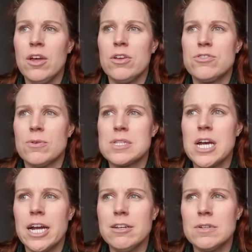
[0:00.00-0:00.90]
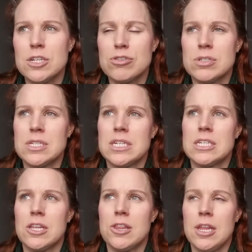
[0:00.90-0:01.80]
So it's kind of interesting
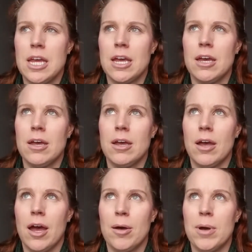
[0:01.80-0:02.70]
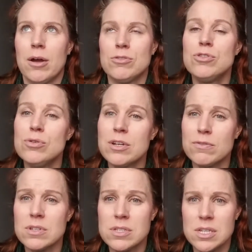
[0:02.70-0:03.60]
to think about two
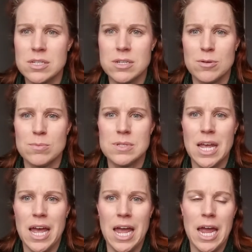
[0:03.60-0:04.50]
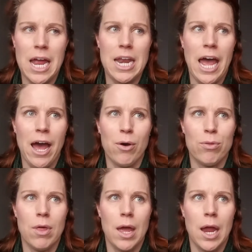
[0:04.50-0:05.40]
different systems and how
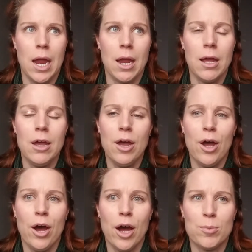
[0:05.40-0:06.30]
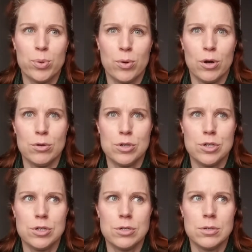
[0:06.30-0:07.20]
they
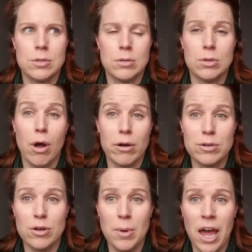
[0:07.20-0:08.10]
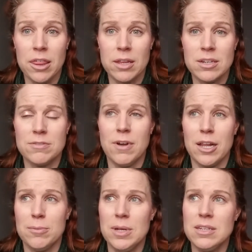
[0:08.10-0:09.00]
approach long-term athlete
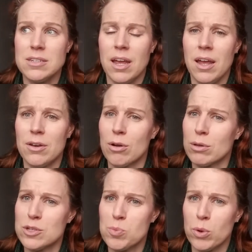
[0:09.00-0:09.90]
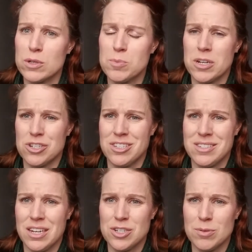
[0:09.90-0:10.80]
development and early sport
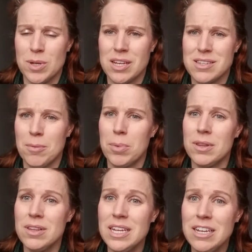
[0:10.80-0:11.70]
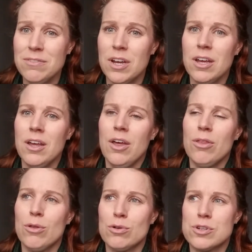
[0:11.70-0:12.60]
specialization, because I believe
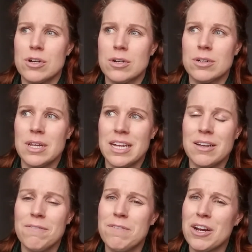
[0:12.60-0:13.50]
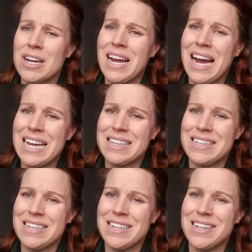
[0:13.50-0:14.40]
those are like very
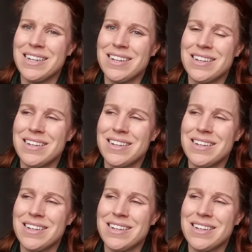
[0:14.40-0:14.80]
highly